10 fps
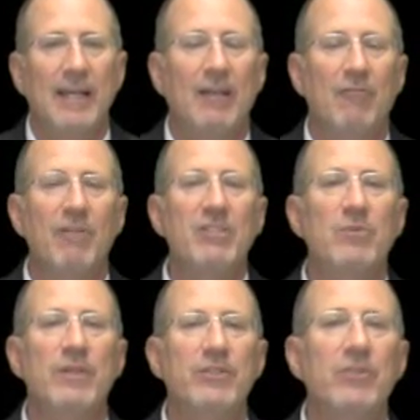And the
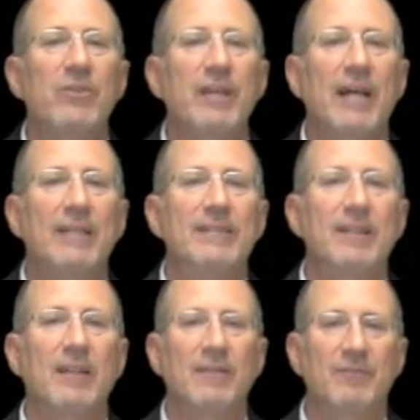reason we do that is
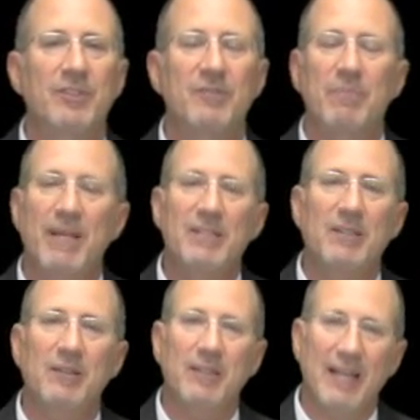to just
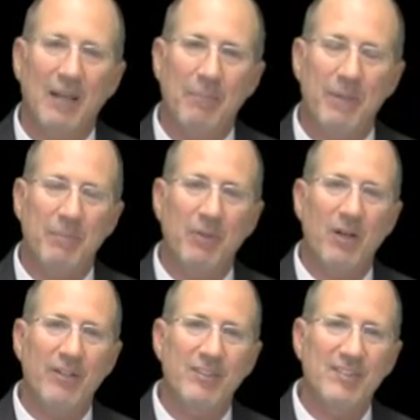basically help people
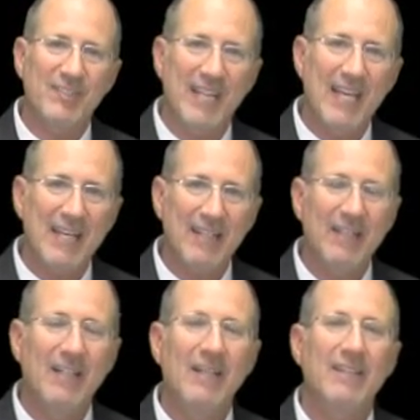
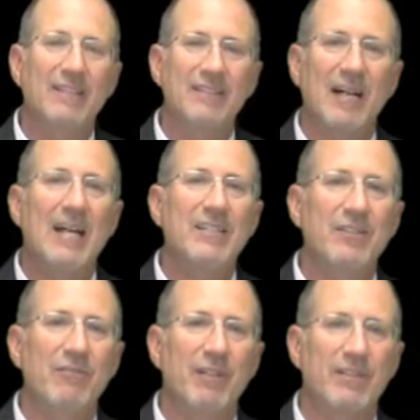understand the size
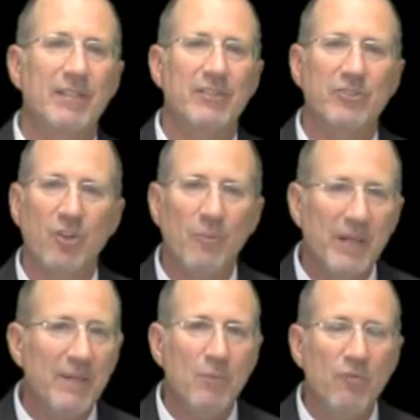of the risk. There's so
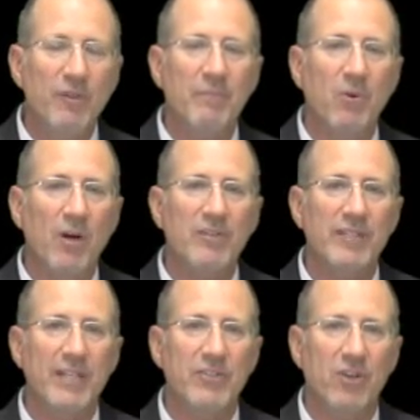many moving parts
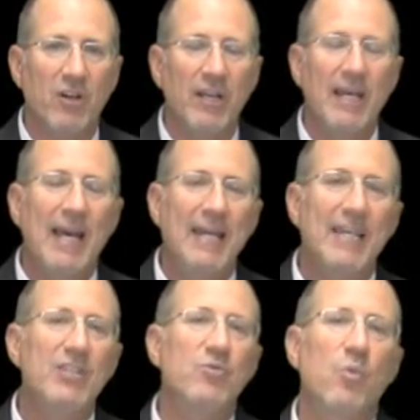to HR, and
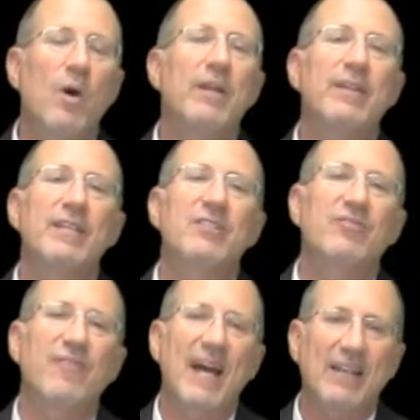each one of these
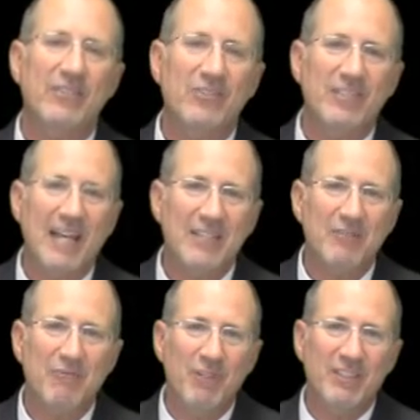factors has
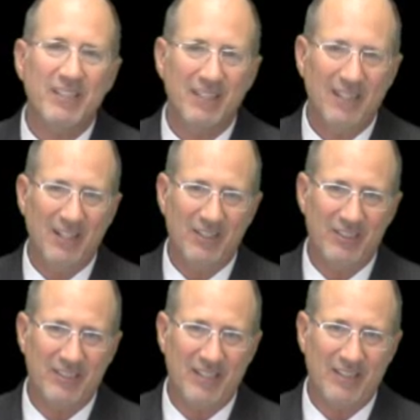a risk
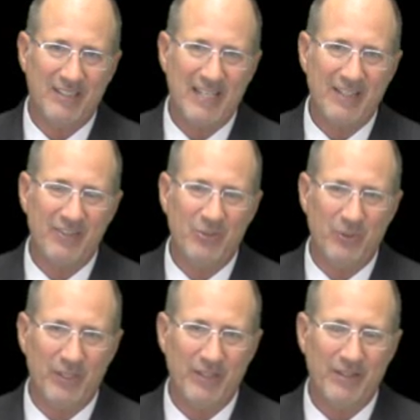attendant to
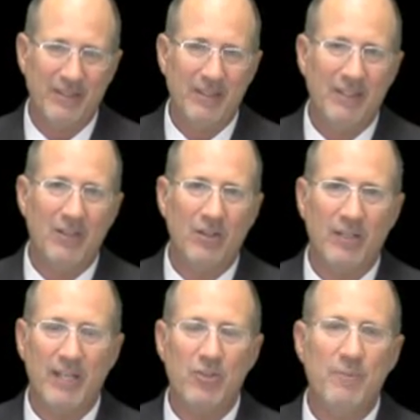it. Now,
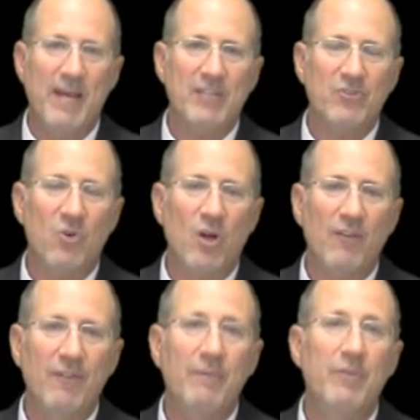can you master all
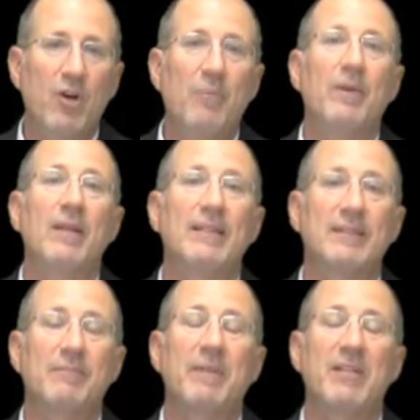of them? No, but let's
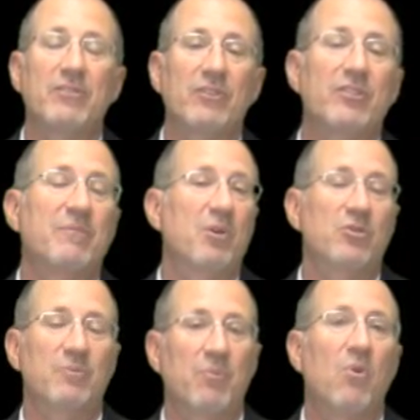master at least the
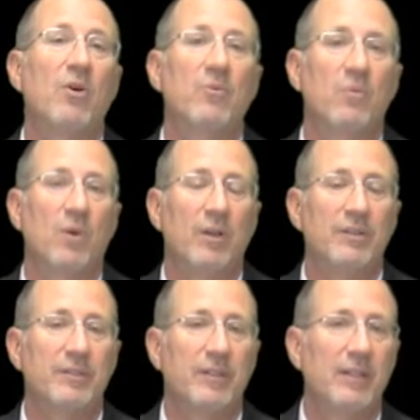most important
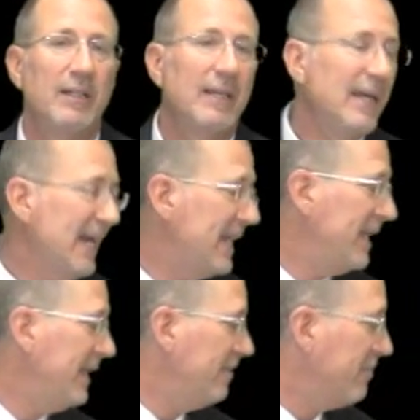ones.
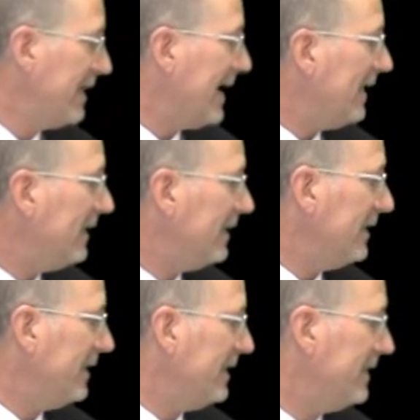And the
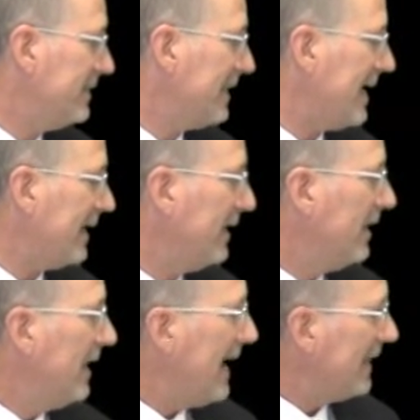reality is that
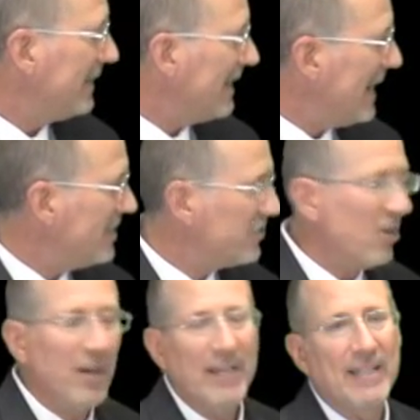
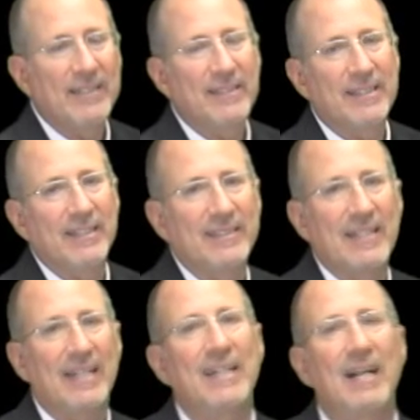HR is the
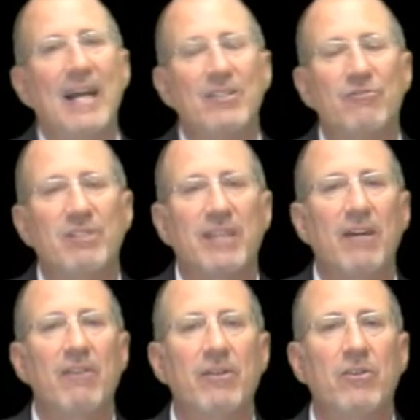second highest risk
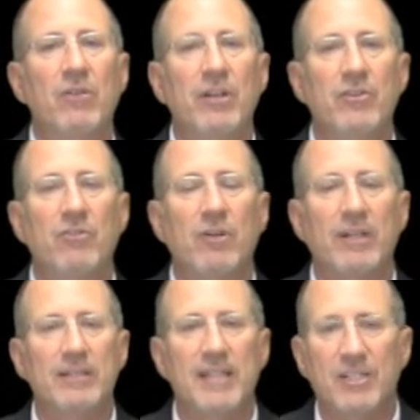area in your
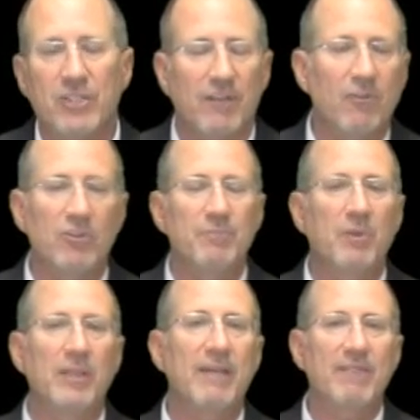organization. I've always
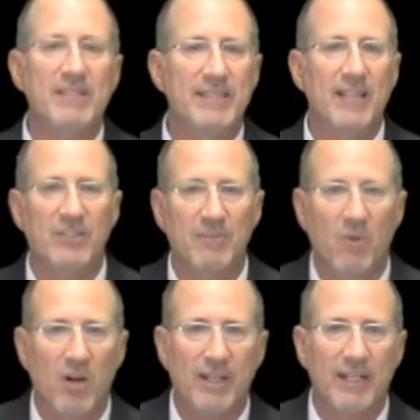believed that sales and
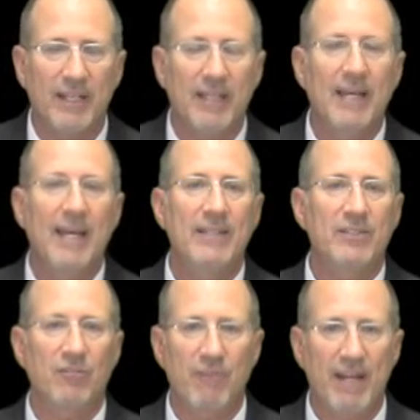marketing is
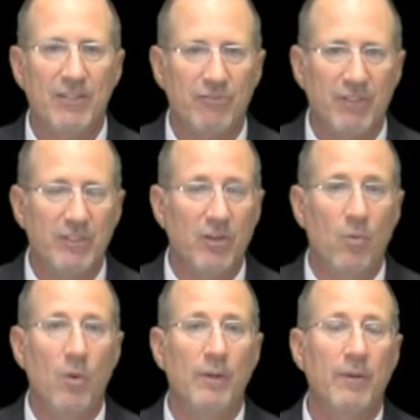the greatest risk. You know,
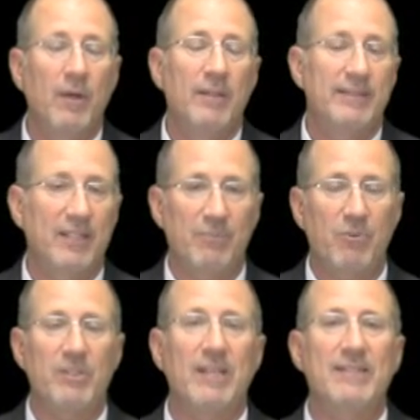one
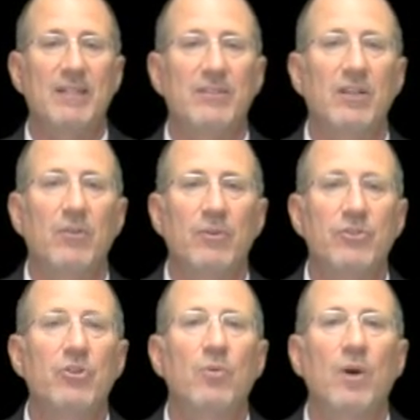salesperson out sells another one
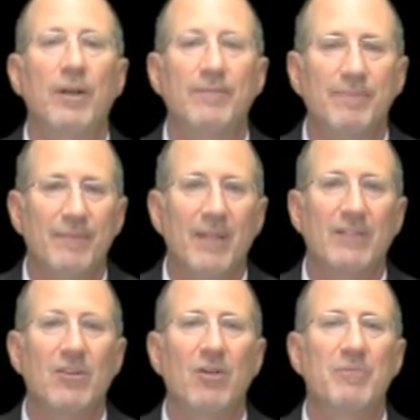2 to 1.
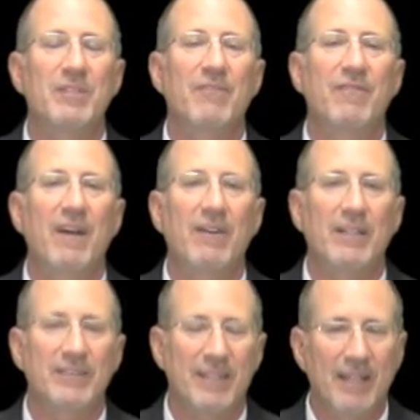That's 100%
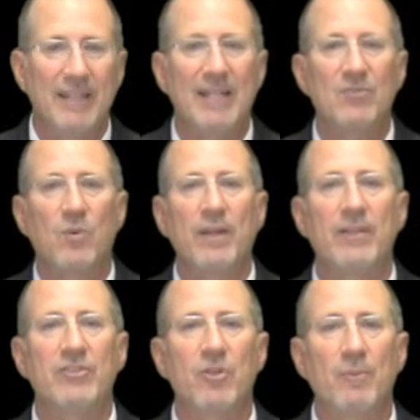variance. That's why
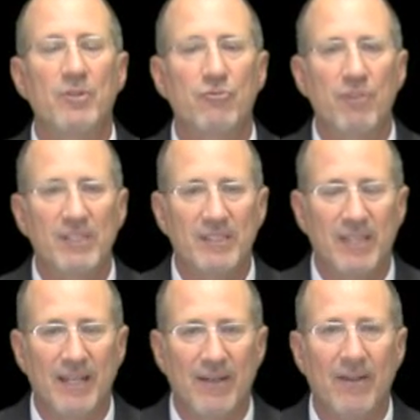there's so much risk
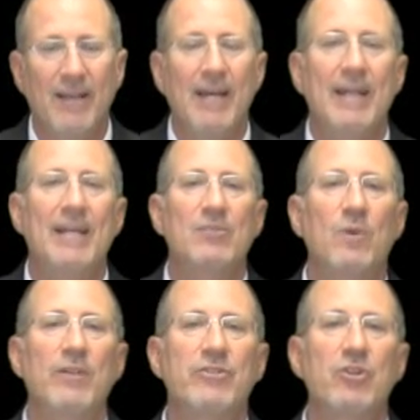there, and that's
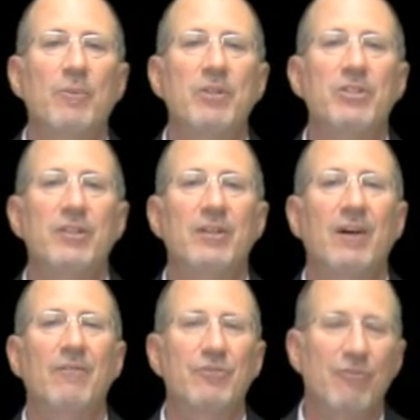why so much
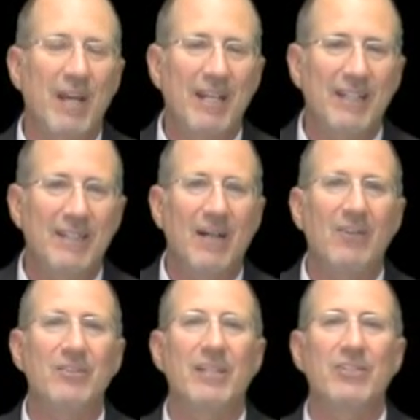of training
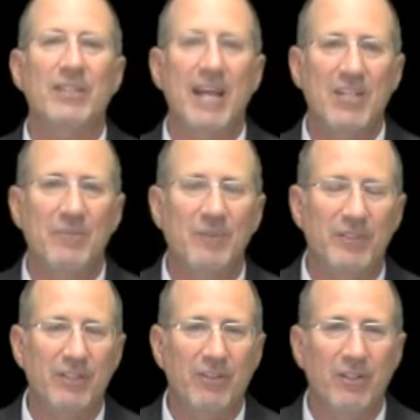dollars and education
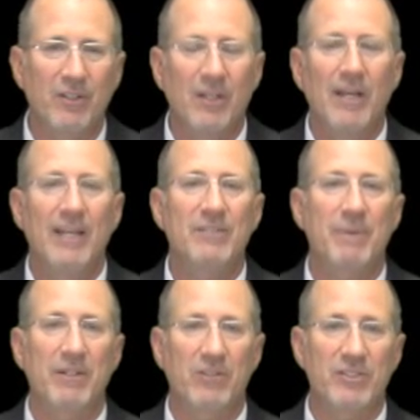material is
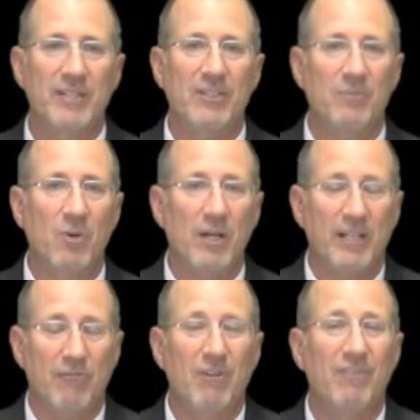spent on sales and
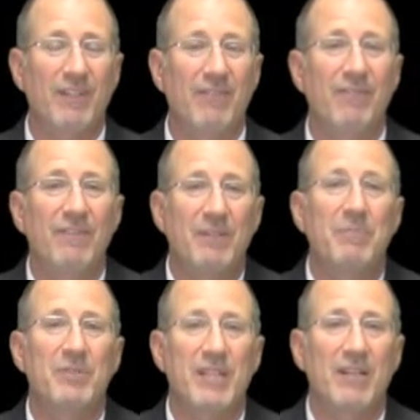marketing, roughly
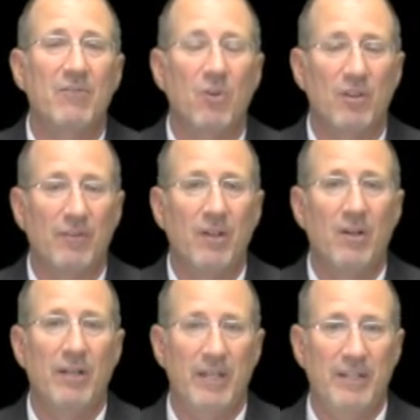50% of all
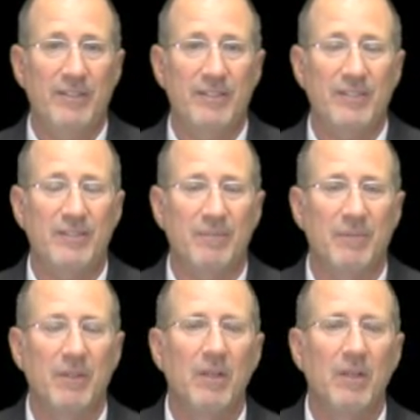in the system.